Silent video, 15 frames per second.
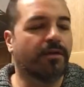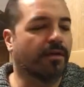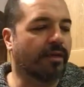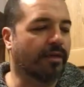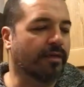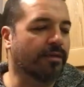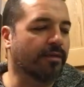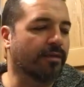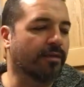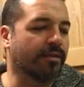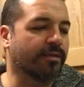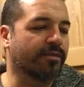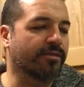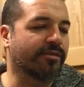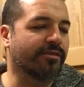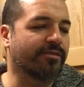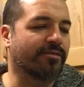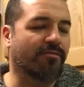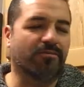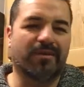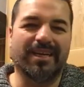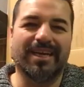And uh, there's
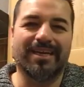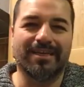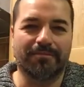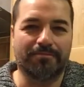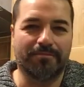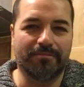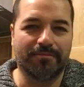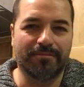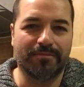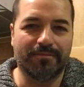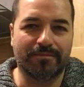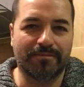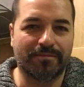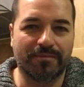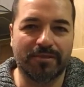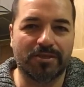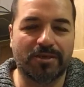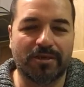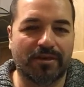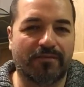not really any side